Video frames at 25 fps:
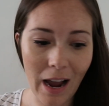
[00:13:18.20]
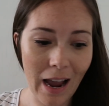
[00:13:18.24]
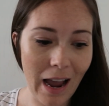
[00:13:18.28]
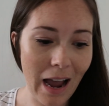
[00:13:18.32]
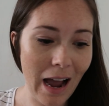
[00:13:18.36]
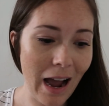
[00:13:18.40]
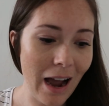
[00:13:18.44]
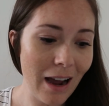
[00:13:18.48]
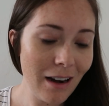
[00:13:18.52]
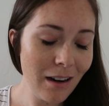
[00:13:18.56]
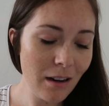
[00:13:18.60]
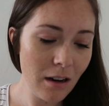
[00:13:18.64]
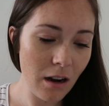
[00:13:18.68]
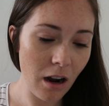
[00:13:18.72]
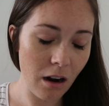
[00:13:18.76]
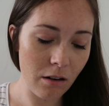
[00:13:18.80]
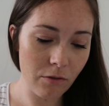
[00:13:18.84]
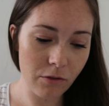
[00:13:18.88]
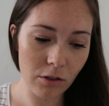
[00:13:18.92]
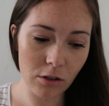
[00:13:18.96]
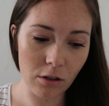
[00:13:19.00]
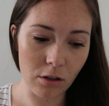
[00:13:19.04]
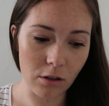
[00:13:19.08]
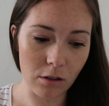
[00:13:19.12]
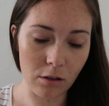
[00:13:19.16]
I had a
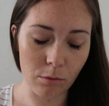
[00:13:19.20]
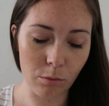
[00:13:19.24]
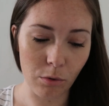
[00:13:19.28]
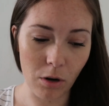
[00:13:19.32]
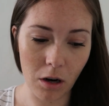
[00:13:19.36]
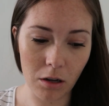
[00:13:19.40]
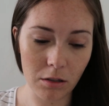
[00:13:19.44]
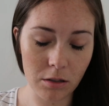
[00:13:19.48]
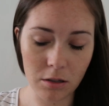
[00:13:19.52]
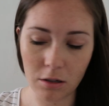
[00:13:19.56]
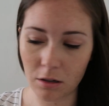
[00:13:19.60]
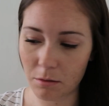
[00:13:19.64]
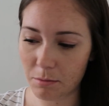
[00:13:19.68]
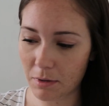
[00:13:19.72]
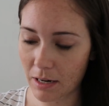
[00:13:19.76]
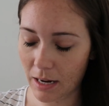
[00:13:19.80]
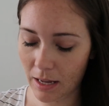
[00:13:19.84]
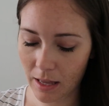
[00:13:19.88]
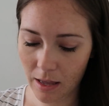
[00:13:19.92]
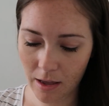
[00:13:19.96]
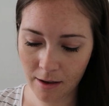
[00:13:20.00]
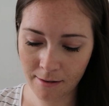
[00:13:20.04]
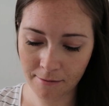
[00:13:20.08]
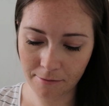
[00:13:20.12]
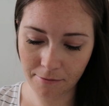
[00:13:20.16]
CoverGirl bronzer, but I
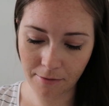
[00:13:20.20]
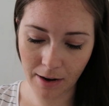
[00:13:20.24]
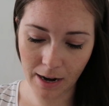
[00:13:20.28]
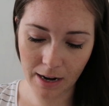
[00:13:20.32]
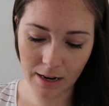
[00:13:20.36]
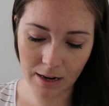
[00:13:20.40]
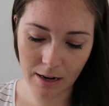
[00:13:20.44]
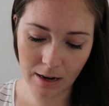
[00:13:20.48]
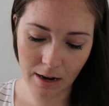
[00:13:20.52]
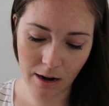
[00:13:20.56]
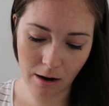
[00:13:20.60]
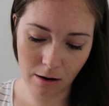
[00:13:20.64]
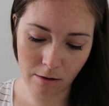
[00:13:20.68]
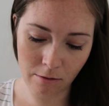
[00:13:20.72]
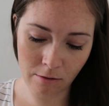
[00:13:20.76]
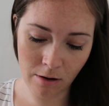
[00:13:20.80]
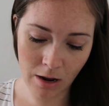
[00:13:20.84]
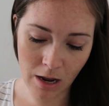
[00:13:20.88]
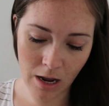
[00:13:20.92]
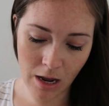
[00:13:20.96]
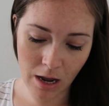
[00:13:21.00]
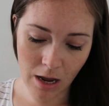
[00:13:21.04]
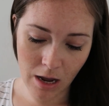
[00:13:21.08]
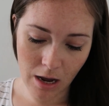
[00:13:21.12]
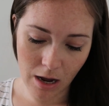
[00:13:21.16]
can't find it now.
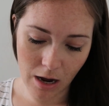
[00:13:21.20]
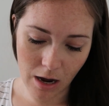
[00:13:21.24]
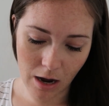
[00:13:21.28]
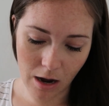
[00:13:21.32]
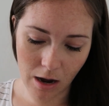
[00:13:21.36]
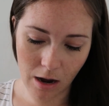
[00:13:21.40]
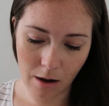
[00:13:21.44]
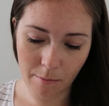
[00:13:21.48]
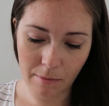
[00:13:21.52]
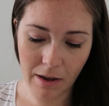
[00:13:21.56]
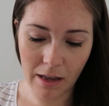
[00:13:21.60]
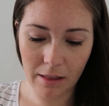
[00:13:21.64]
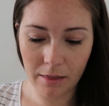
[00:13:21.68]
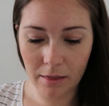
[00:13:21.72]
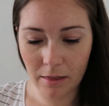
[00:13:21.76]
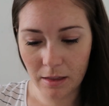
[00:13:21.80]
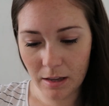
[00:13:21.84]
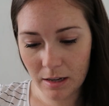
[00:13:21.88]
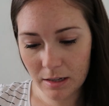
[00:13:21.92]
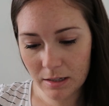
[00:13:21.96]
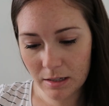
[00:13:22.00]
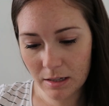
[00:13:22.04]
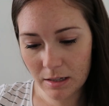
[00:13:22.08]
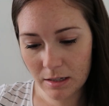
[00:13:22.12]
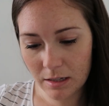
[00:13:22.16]
And
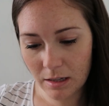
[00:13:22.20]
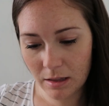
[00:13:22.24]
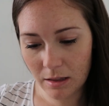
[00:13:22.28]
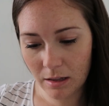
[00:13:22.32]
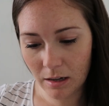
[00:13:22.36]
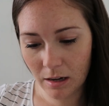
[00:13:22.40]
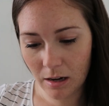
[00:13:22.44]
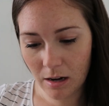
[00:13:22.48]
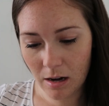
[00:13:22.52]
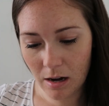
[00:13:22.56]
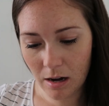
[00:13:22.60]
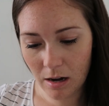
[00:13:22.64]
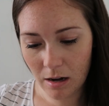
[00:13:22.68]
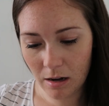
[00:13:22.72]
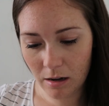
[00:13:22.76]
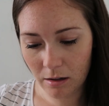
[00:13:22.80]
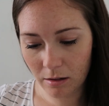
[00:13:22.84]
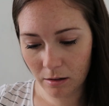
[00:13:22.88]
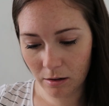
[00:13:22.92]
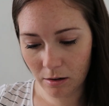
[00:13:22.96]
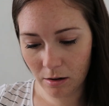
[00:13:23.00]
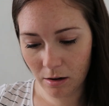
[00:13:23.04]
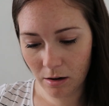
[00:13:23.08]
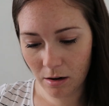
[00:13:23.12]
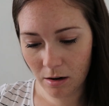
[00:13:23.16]
this is in the
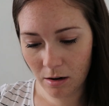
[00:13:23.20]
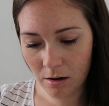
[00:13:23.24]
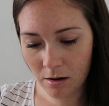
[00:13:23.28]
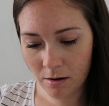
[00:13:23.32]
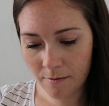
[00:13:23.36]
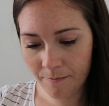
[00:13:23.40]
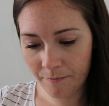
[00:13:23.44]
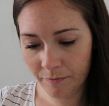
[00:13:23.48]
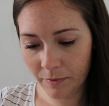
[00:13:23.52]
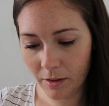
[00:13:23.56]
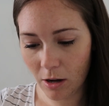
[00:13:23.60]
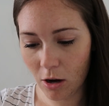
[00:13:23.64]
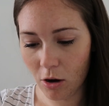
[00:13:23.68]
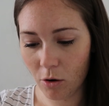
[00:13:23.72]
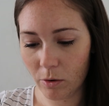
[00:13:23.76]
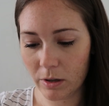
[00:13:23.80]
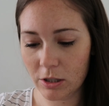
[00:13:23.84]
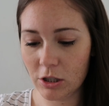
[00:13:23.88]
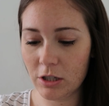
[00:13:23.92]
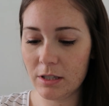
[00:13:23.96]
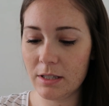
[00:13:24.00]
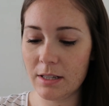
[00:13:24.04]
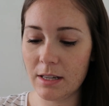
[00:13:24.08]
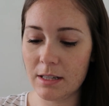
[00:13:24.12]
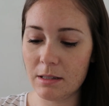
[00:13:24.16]
color, oh,
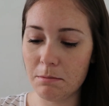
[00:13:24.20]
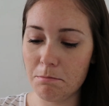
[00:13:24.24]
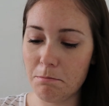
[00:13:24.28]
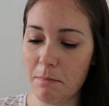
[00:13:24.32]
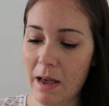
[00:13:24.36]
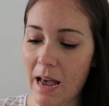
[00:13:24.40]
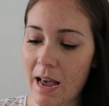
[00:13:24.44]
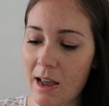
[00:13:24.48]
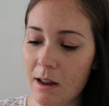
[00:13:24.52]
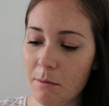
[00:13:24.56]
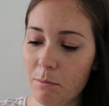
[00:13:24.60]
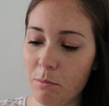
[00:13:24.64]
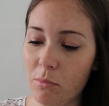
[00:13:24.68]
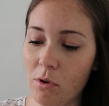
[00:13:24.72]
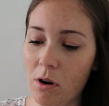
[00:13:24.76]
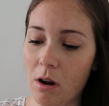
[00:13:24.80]
it just says Matte